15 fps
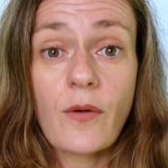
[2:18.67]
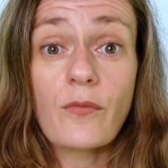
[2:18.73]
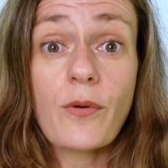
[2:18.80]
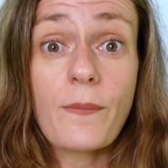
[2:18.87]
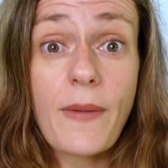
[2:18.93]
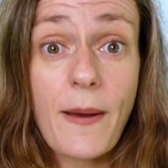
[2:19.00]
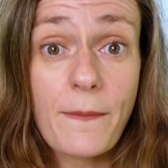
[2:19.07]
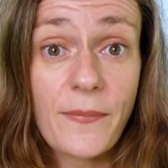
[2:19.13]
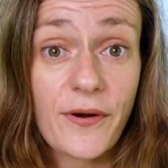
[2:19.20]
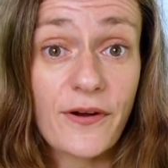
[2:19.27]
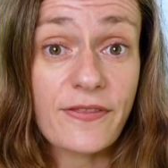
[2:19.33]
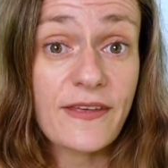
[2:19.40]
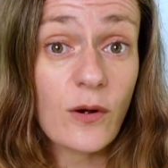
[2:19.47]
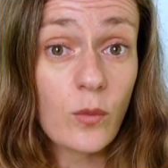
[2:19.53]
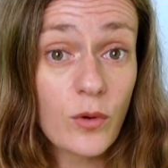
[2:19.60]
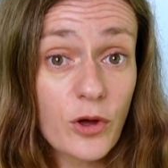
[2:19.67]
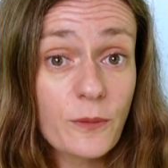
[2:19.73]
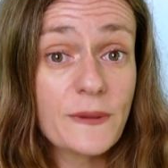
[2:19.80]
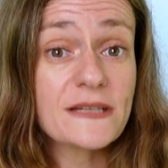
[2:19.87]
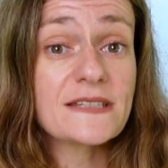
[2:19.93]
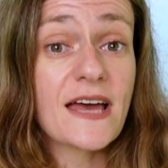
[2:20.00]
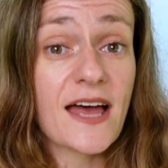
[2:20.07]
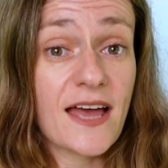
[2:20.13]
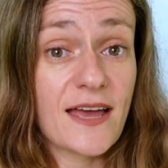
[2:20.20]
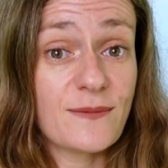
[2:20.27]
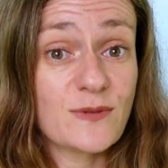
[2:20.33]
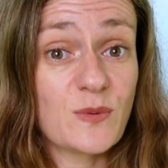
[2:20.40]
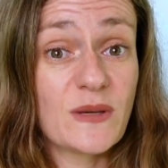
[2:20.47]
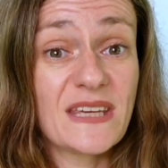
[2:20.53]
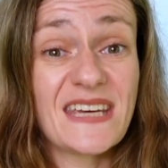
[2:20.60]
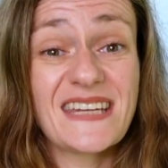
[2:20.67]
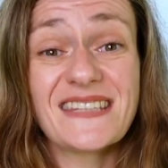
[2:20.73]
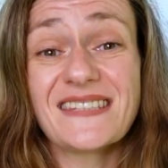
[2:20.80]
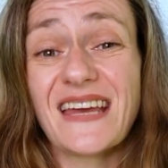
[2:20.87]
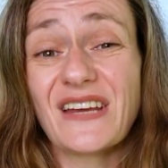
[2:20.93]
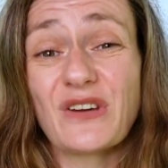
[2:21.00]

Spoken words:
Remember, there will be times when kids say